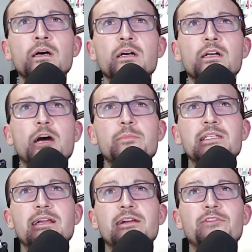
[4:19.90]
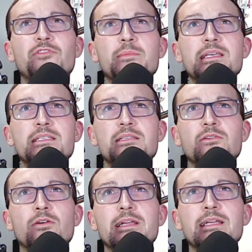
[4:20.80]
Commentary from
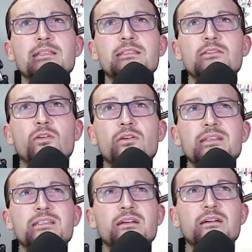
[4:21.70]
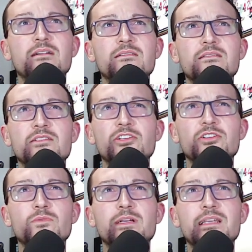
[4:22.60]
historians Doris Kearns
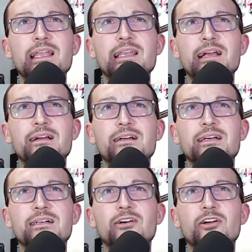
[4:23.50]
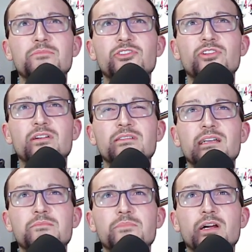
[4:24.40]
Goodwin and Erica Armstrong
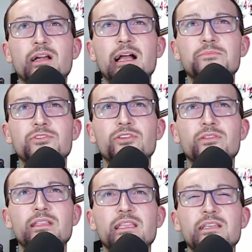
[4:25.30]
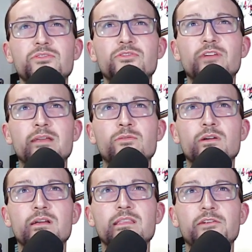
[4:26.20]
Dunbar. I'm sure that they do great
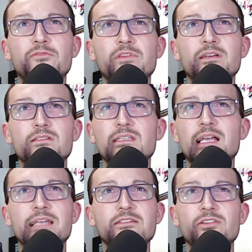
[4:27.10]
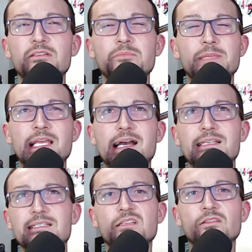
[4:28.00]
work in their fields. I couldn't be
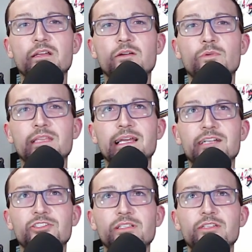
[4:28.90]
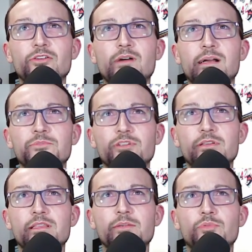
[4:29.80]
asked to look at what they actually do. I'm sure
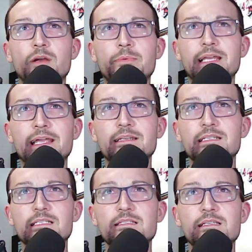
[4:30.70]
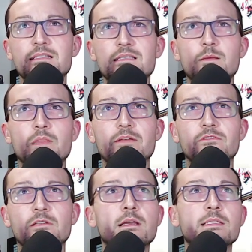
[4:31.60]
that they're propagandists at some
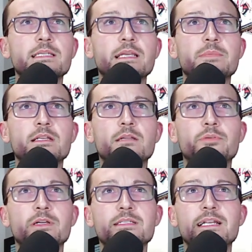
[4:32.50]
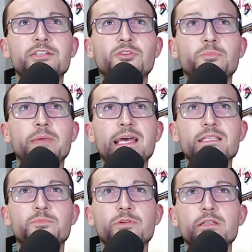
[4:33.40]
level. A segment on presidential
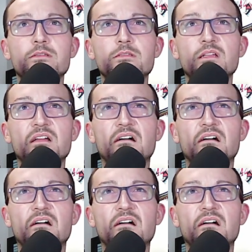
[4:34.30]
pets produced.